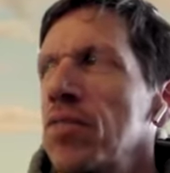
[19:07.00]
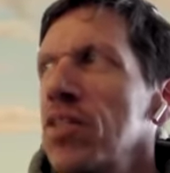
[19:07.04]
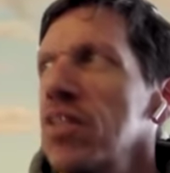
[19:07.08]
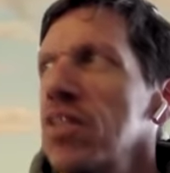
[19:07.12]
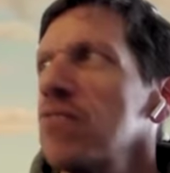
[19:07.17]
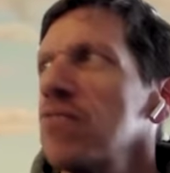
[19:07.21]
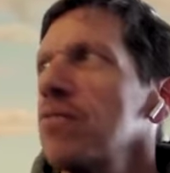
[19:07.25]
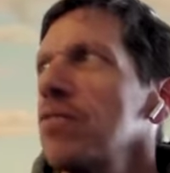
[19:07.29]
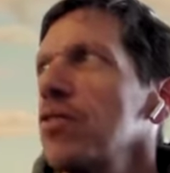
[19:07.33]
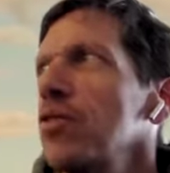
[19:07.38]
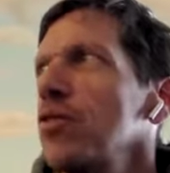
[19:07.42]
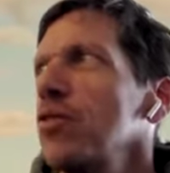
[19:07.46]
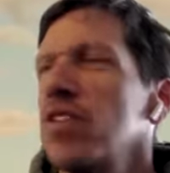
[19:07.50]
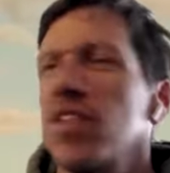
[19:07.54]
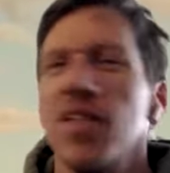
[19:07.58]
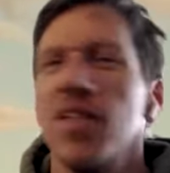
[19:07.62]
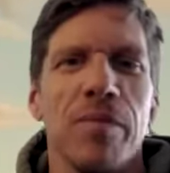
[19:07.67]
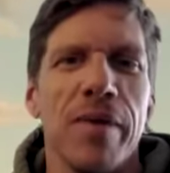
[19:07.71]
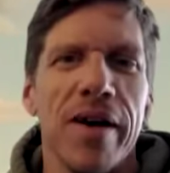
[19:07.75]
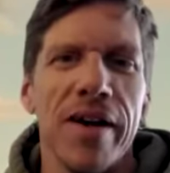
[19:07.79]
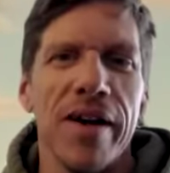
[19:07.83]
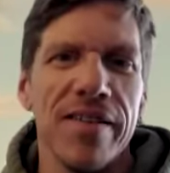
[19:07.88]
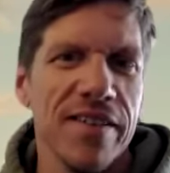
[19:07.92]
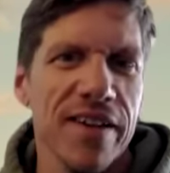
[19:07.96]
reducing
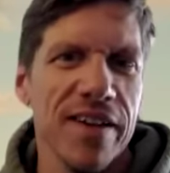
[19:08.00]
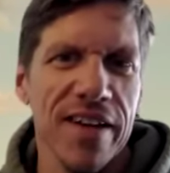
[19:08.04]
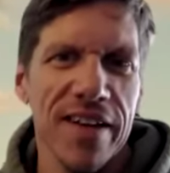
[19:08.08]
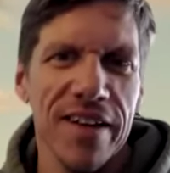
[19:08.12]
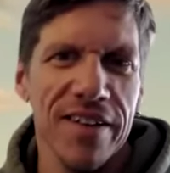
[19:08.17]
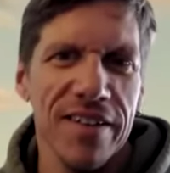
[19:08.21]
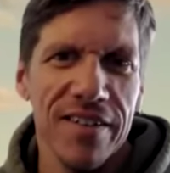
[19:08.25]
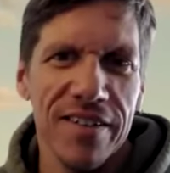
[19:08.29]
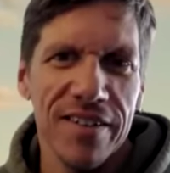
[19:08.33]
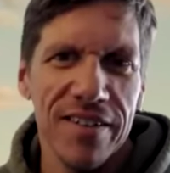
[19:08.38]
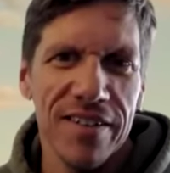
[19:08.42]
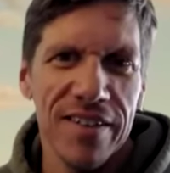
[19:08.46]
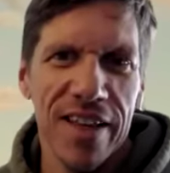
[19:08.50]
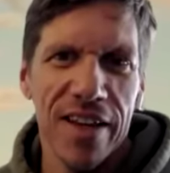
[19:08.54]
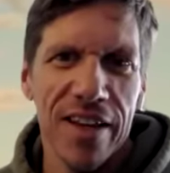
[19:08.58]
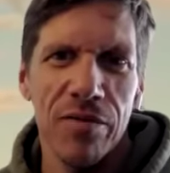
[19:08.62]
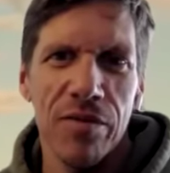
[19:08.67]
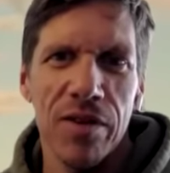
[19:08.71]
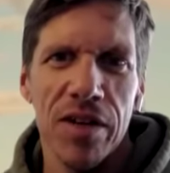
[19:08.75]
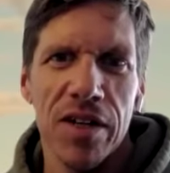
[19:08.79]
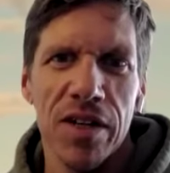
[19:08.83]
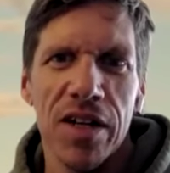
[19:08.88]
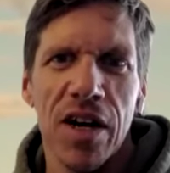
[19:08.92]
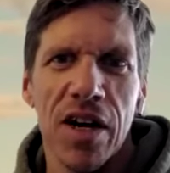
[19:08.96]
methane, that
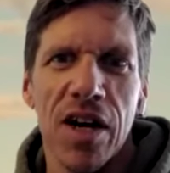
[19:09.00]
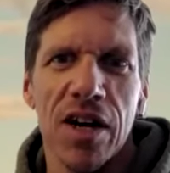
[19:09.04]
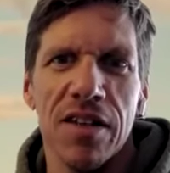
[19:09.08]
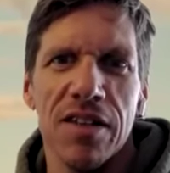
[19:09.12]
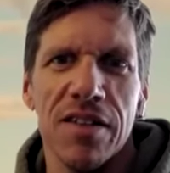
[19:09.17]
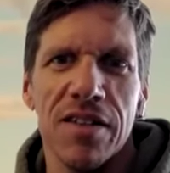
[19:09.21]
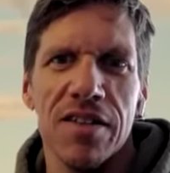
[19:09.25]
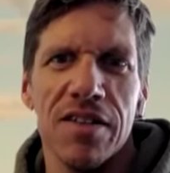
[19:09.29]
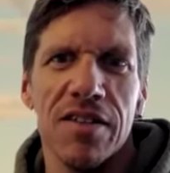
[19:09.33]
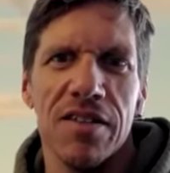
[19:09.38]
will not